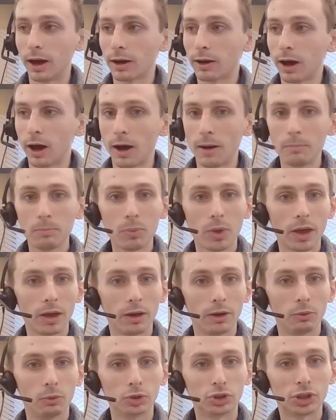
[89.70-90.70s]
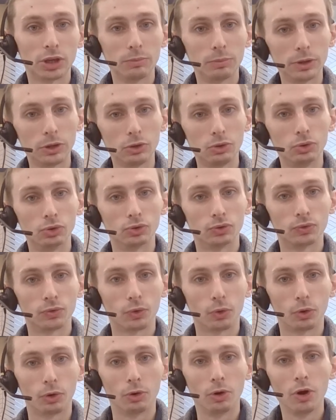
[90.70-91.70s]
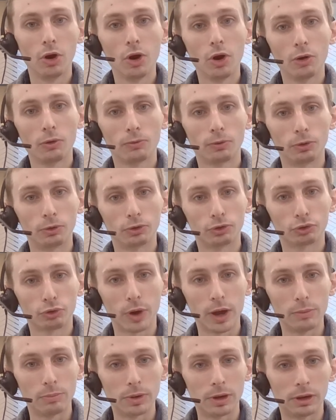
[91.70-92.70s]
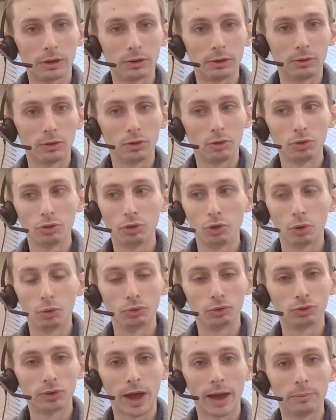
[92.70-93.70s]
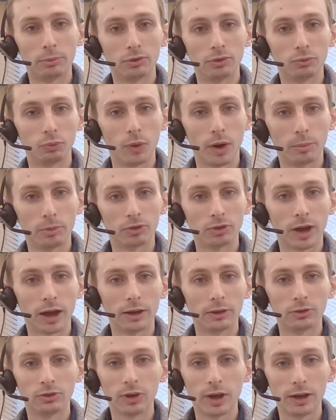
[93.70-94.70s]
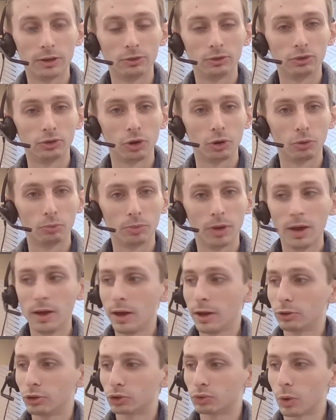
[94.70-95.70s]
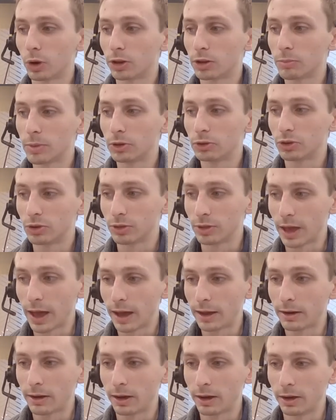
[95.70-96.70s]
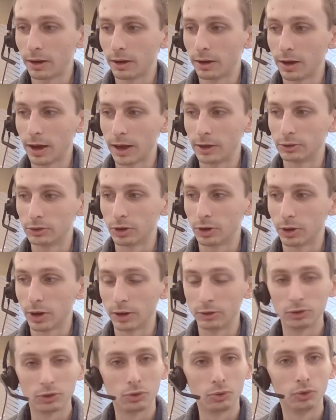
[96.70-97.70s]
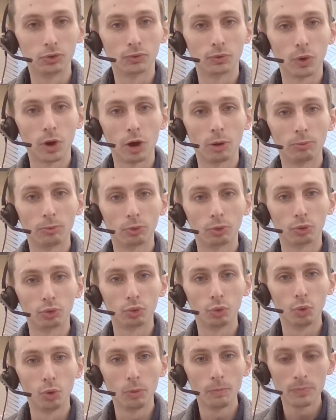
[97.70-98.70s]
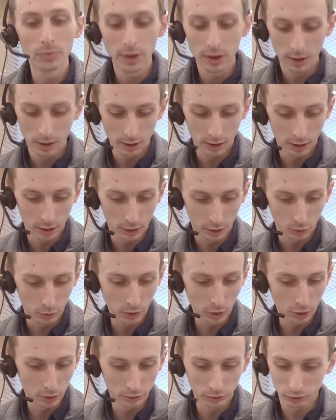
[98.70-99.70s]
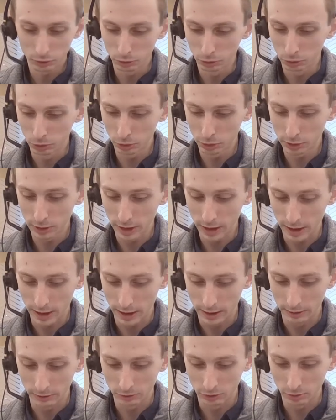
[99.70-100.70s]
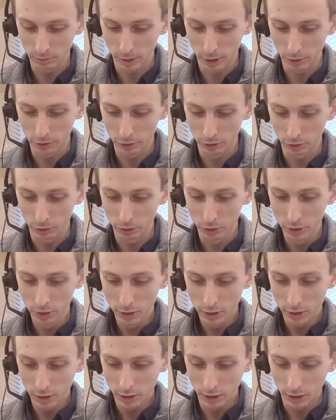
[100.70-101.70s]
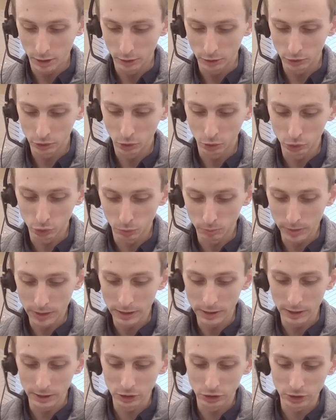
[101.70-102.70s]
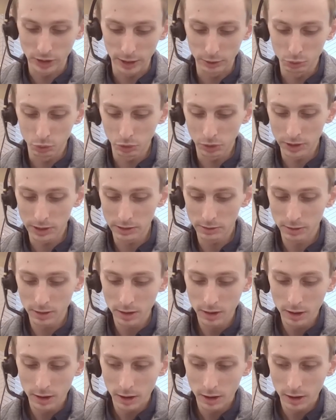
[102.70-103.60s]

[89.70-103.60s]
.com, which can be used for scraping those types of websites. And so, just wanted to mention that as a useful, helpful tool. We also looked at some other social media scheduling